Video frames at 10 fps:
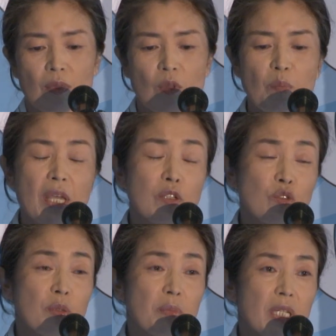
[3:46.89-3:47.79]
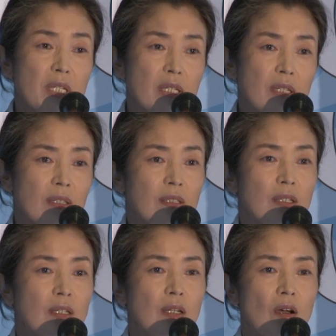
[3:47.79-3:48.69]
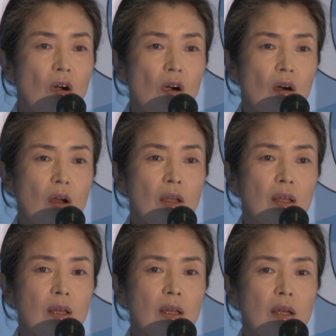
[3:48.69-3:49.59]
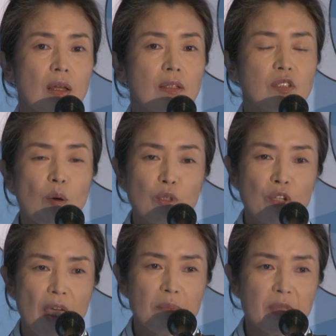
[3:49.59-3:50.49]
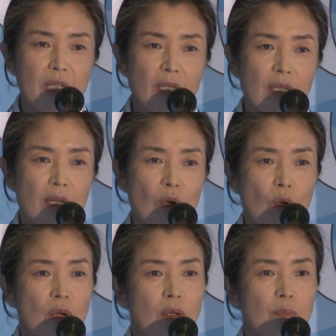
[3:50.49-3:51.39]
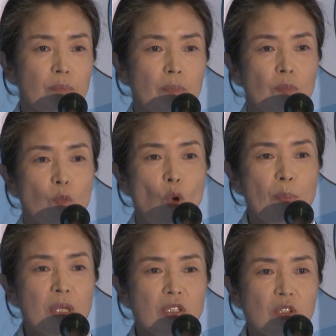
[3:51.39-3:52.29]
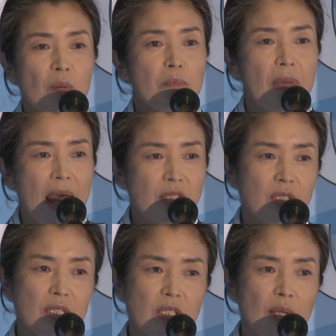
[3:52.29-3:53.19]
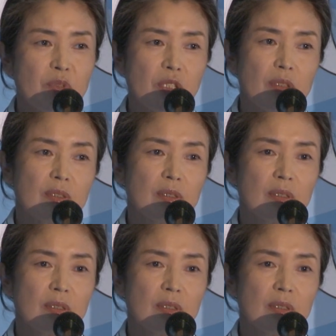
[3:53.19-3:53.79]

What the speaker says: The mainstream media are WMD, weapons of mass deception.